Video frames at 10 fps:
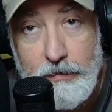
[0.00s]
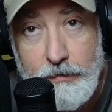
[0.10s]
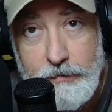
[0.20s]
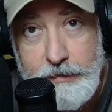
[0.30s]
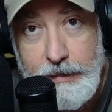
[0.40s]

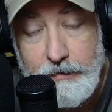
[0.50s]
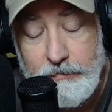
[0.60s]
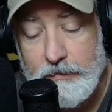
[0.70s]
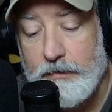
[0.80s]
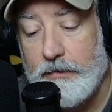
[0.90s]
See?
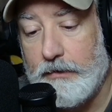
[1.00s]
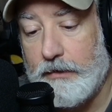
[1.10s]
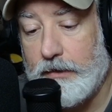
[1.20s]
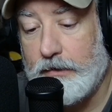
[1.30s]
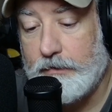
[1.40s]

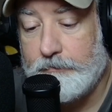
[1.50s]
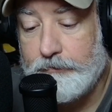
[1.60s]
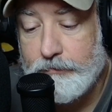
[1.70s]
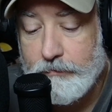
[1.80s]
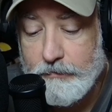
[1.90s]

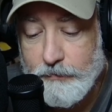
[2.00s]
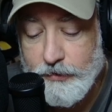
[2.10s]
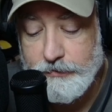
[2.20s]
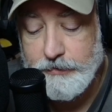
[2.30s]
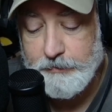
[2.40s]

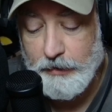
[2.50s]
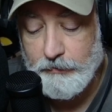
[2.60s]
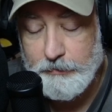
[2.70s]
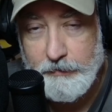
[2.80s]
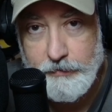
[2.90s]
So just bear
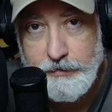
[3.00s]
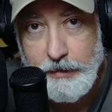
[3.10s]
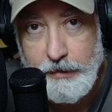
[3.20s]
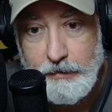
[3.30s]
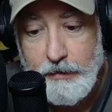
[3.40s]
with me for a
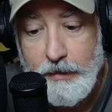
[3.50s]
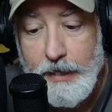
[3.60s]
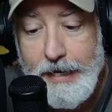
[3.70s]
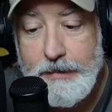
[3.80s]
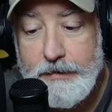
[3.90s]
second.
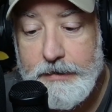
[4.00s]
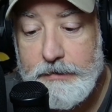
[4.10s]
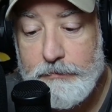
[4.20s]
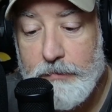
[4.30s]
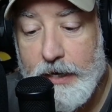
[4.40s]
And
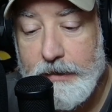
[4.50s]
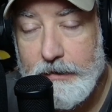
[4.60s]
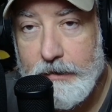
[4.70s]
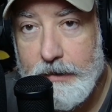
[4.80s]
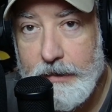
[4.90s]
this mic
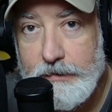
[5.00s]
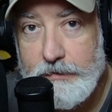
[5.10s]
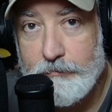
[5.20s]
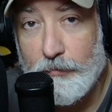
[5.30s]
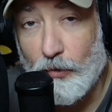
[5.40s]
is
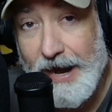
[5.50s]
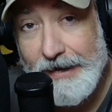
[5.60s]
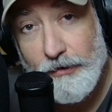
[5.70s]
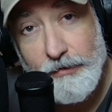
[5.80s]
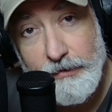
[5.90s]

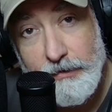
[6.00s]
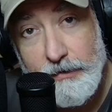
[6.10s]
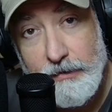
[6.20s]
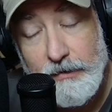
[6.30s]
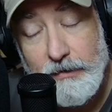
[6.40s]
brighter.
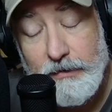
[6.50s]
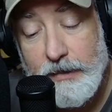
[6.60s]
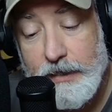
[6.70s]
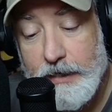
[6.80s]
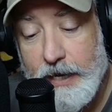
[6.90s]

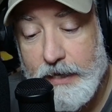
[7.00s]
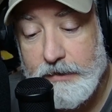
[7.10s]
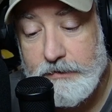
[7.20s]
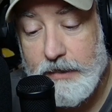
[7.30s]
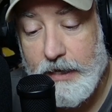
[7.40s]
It
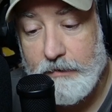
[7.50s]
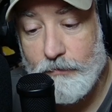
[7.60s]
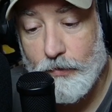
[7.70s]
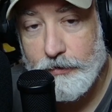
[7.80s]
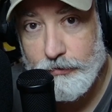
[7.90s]
has a
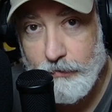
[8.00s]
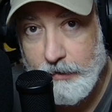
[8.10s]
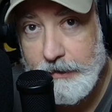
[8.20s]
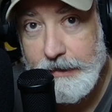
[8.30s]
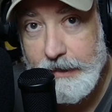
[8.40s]
more
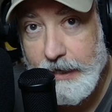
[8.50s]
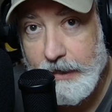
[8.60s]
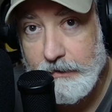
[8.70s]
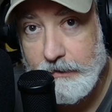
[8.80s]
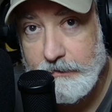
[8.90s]
trebly
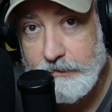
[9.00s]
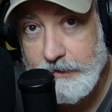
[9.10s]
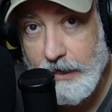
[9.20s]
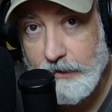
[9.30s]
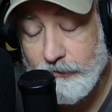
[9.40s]
kind of
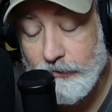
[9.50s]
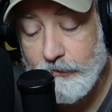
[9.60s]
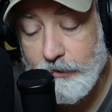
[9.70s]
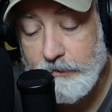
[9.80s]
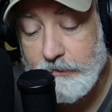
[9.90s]
sound
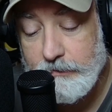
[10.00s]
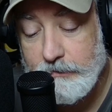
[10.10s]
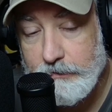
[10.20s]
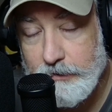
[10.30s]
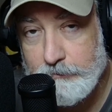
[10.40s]
to it,
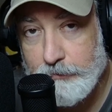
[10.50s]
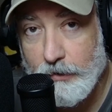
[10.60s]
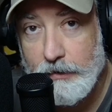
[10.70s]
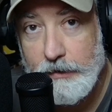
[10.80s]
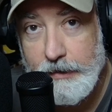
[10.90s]

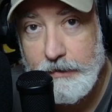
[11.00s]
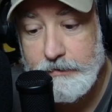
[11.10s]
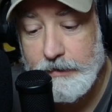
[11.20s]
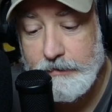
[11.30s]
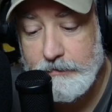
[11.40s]
sparkly,
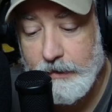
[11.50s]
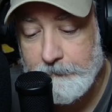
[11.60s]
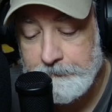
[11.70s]
as I like to say.